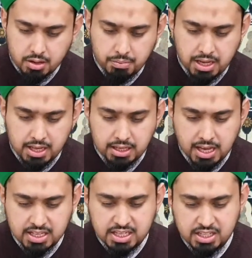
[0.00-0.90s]
meaning
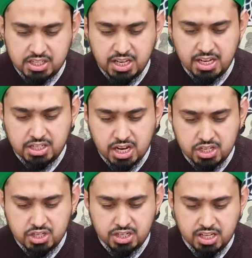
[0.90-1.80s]
a sincere
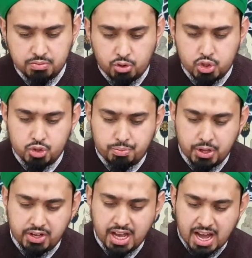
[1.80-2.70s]
intention is most
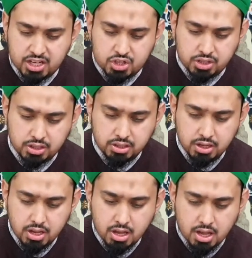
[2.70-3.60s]
superior action.
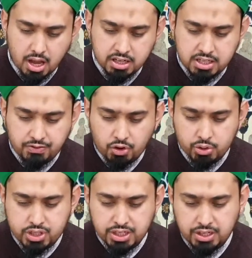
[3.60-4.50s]
A
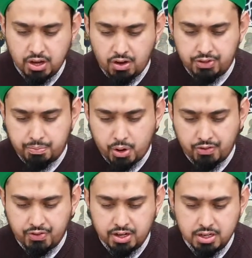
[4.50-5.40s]
devotee of the
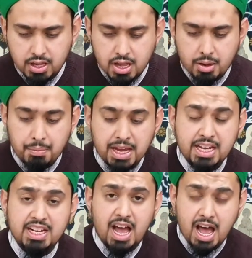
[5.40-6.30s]
Prophet, make
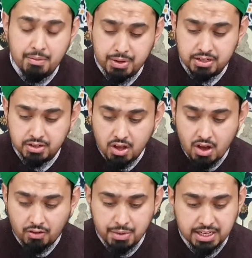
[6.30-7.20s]
it a habit
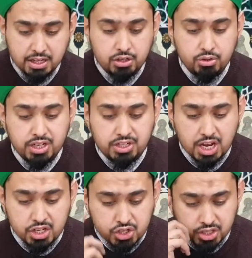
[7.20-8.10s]
of making good
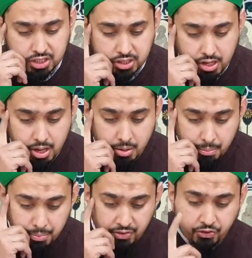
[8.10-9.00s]
intentions
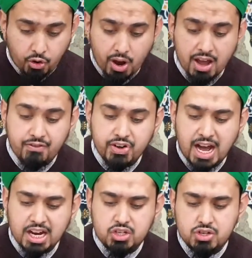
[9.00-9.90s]
before every
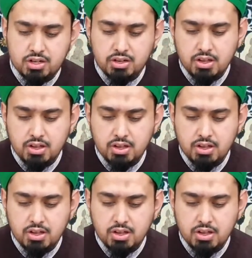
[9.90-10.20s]
action.